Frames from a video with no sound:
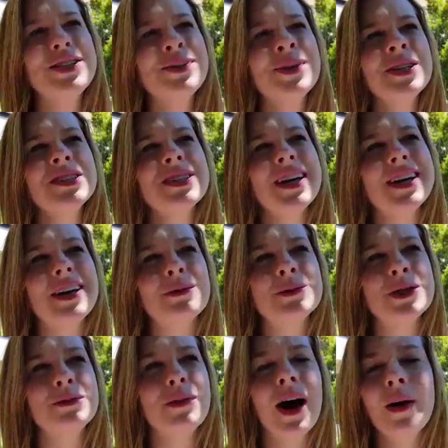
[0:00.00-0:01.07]
two words that come
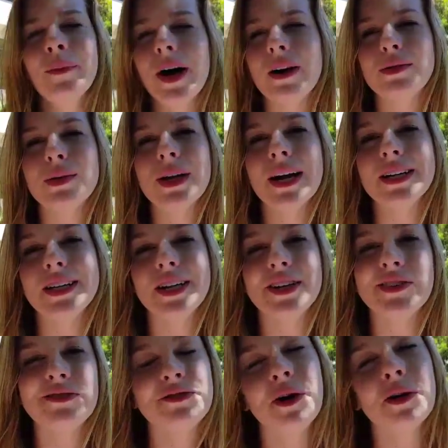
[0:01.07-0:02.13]
to my mind when I
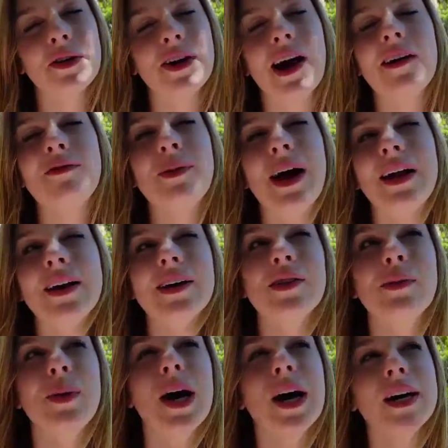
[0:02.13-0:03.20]
hear photographed by
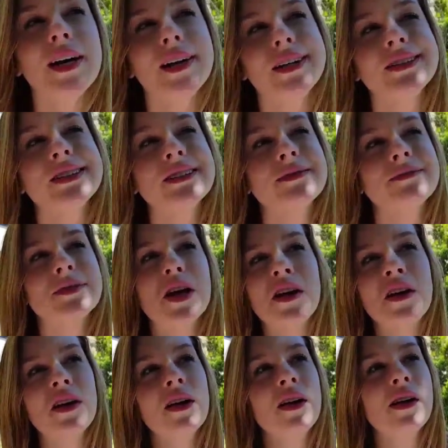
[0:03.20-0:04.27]
Nickelback is
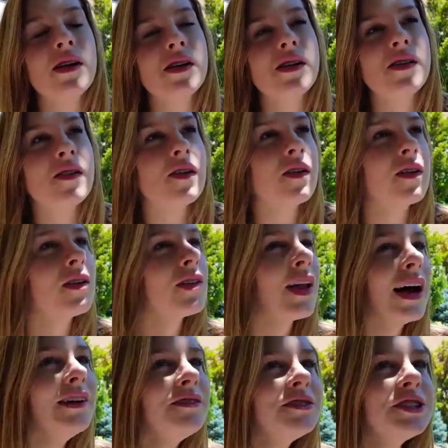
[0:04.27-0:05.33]

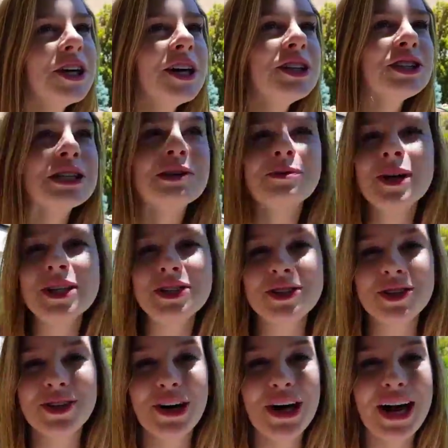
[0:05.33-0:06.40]
life-changing
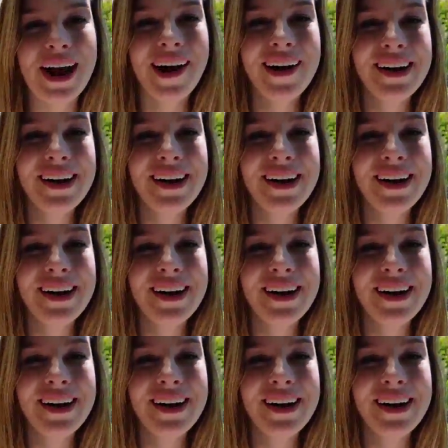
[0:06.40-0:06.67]
mystery